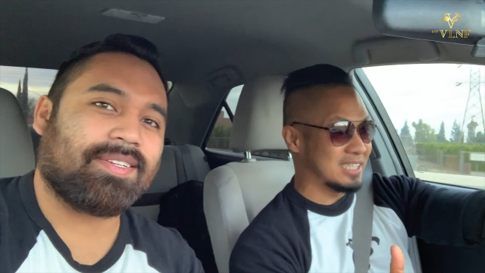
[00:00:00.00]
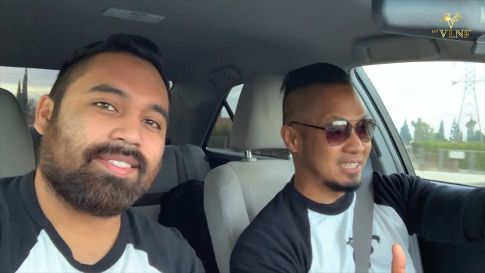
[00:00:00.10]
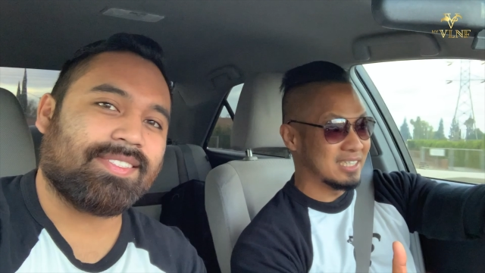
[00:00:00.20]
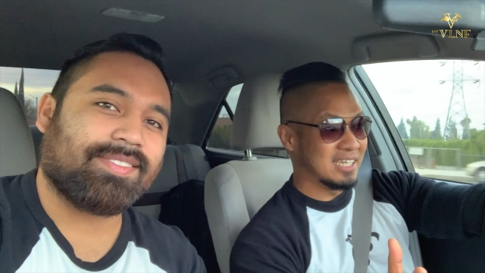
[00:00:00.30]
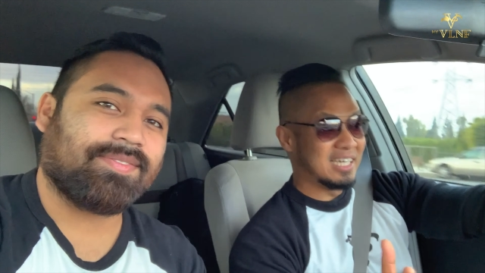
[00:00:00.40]

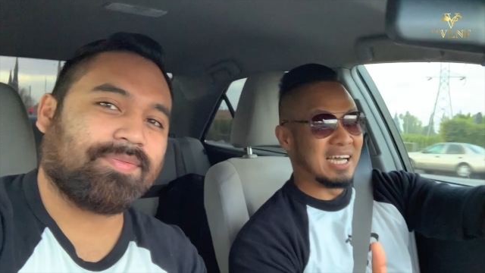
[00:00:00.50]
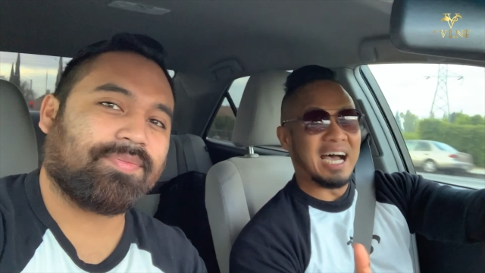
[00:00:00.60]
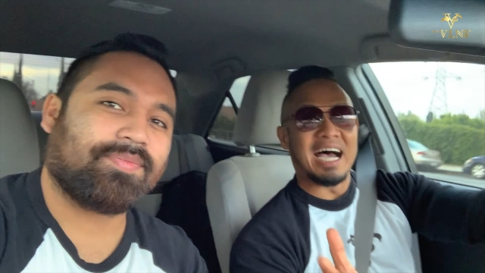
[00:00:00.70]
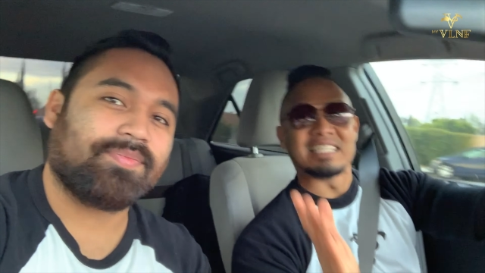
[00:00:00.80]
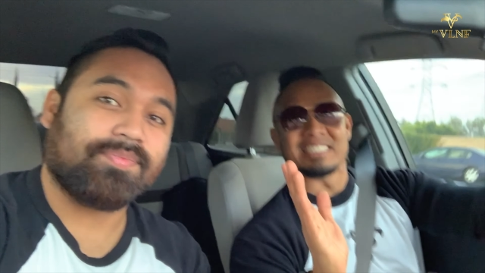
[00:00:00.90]

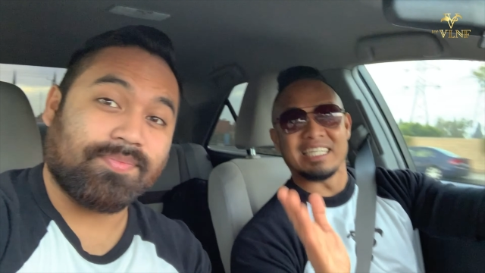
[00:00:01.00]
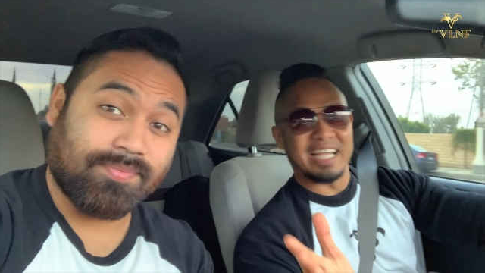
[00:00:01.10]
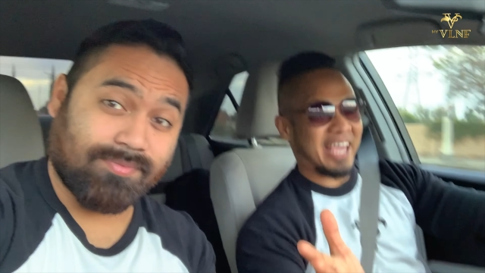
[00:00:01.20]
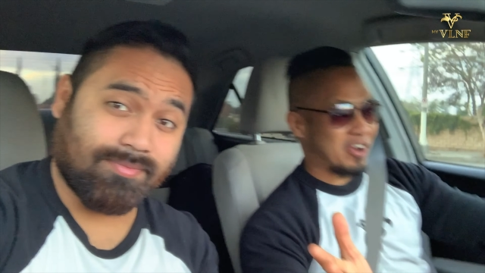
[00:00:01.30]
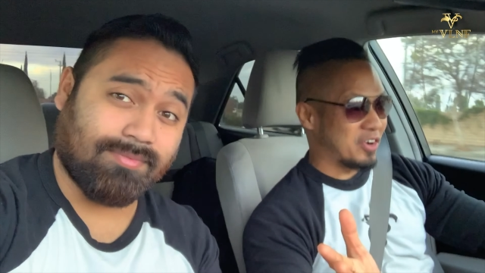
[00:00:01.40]
Speaker 1: I sent
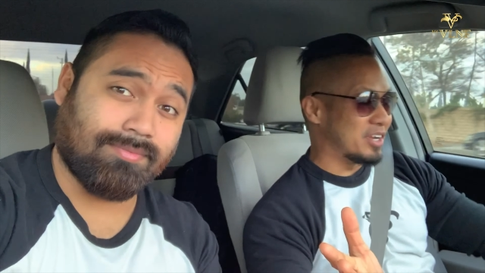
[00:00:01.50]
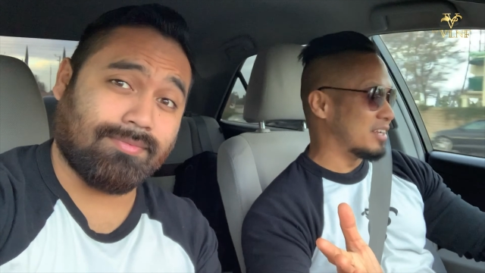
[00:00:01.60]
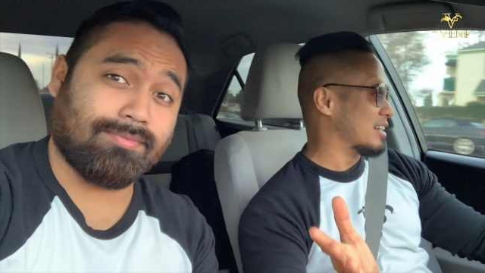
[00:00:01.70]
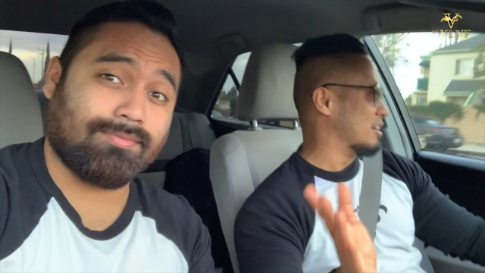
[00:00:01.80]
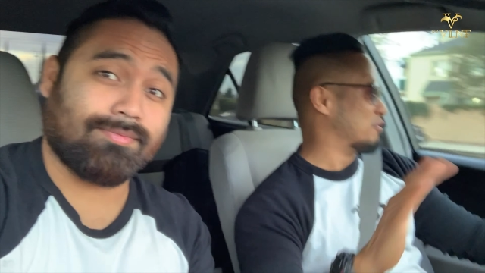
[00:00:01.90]
Aaron
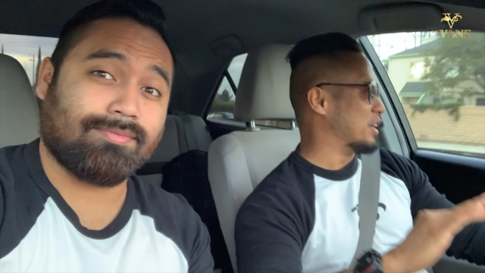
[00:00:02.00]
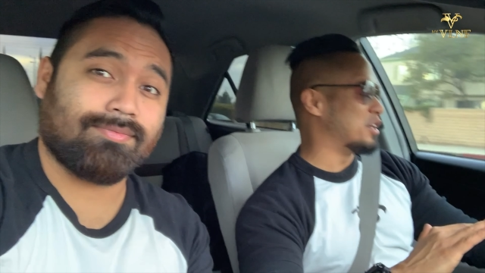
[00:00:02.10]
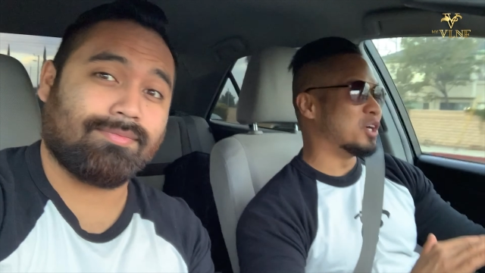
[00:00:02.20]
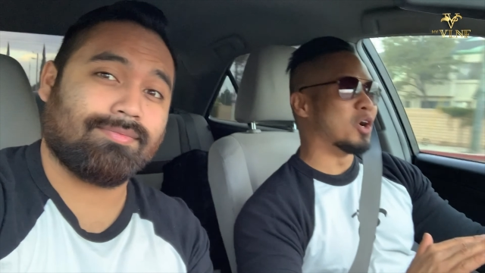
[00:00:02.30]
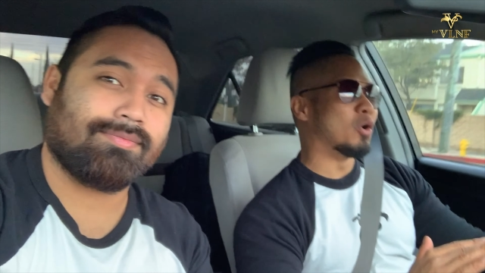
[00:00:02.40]
a
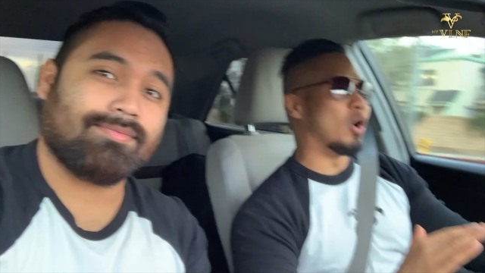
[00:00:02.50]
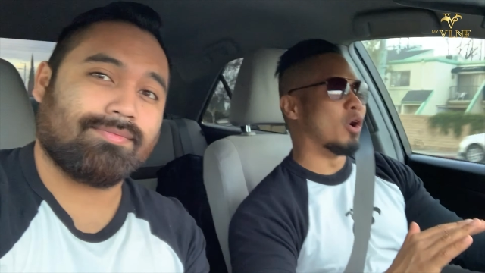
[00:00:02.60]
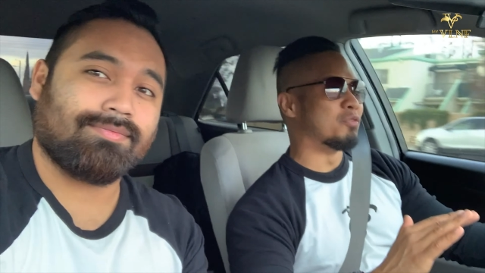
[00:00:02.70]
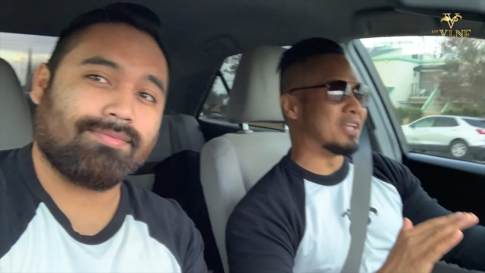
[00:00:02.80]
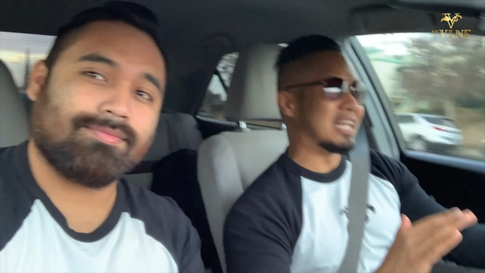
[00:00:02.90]
video
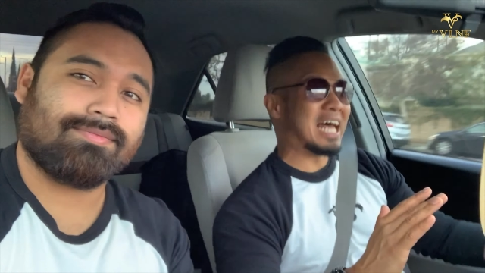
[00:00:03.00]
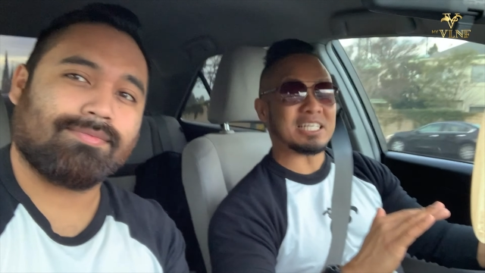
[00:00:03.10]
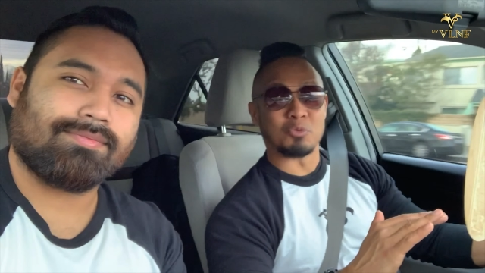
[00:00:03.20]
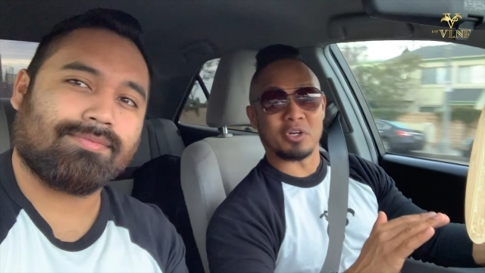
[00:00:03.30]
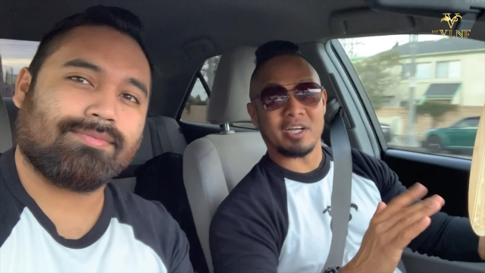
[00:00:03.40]
of the
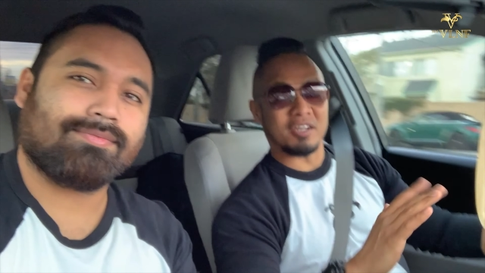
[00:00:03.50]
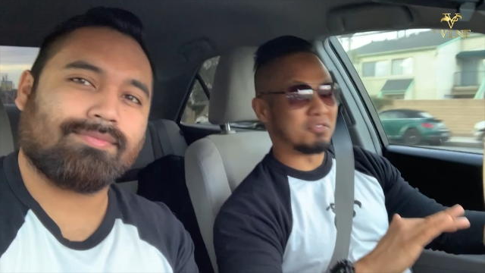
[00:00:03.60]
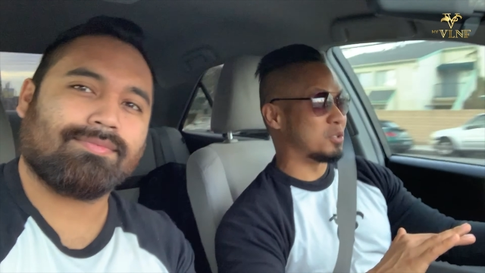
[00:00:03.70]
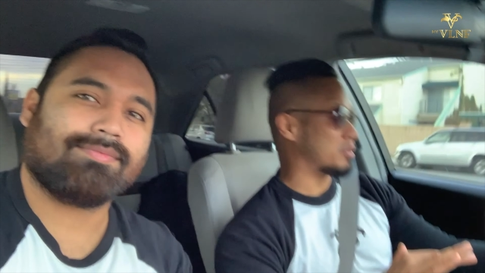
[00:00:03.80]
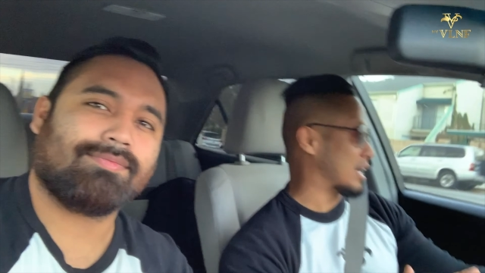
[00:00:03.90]
last workout
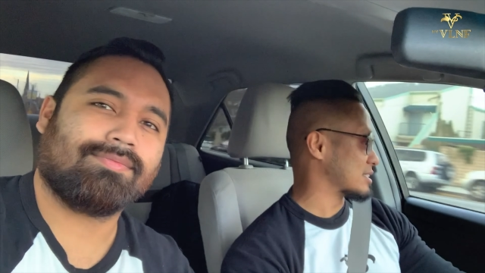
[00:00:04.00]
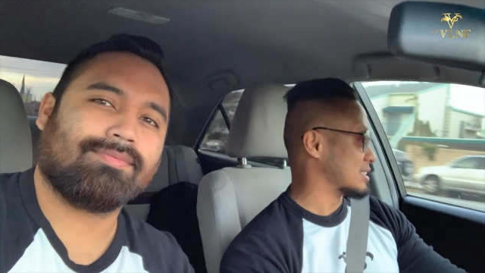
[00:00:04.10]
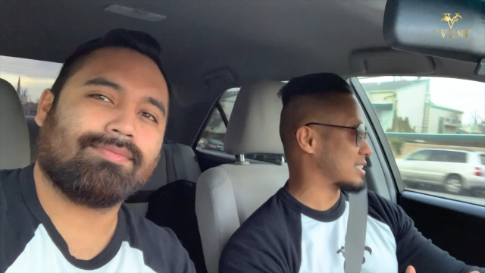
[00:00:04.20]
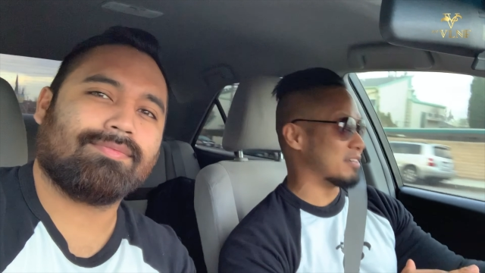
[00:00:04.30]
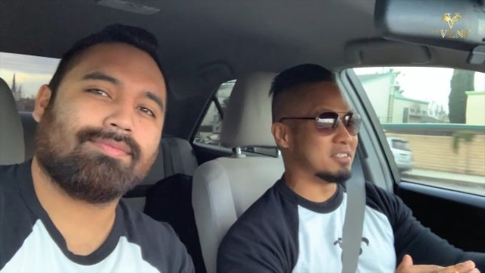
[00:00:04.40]
of
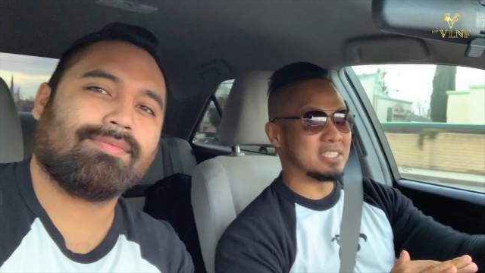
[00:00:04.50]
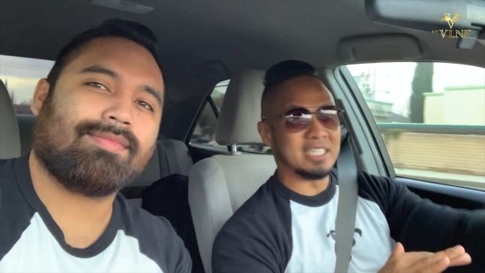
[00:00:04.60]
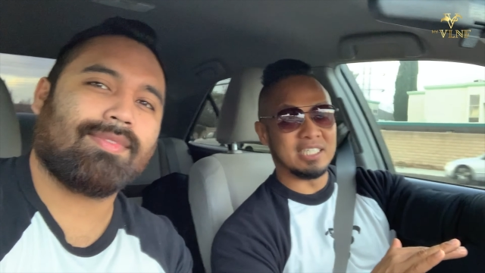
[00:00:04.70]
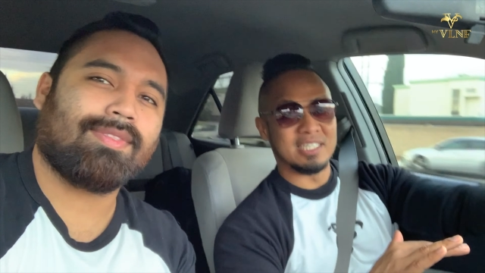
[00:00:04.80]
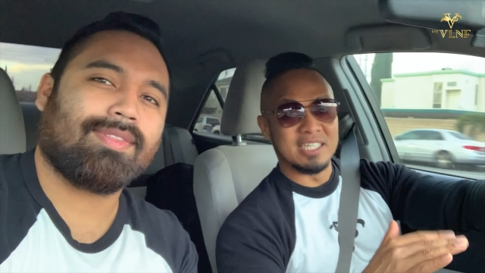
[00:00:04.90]

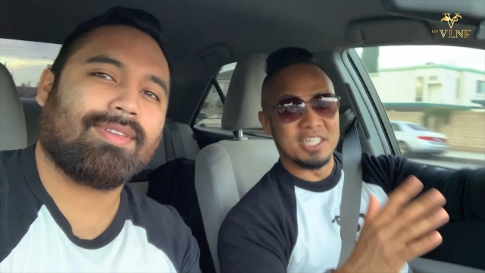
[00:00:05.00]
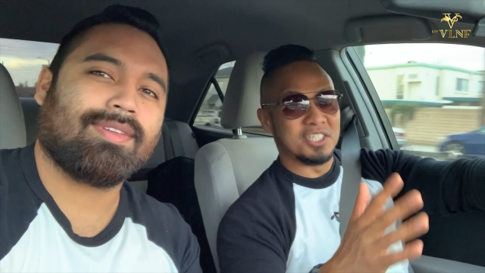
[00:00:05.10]
2017